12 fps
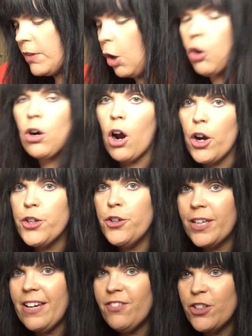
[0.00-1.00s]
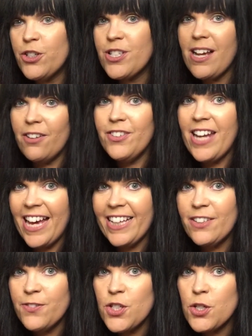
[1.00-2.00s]
Or are you giving yourself
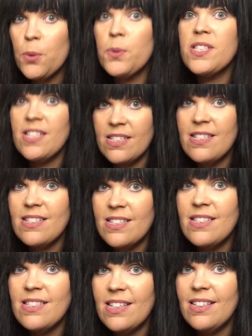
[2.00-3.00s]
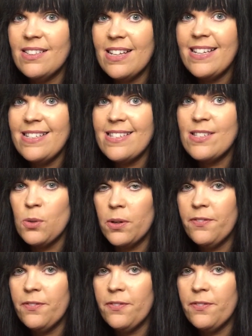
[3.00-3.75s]
negative strokes that is sort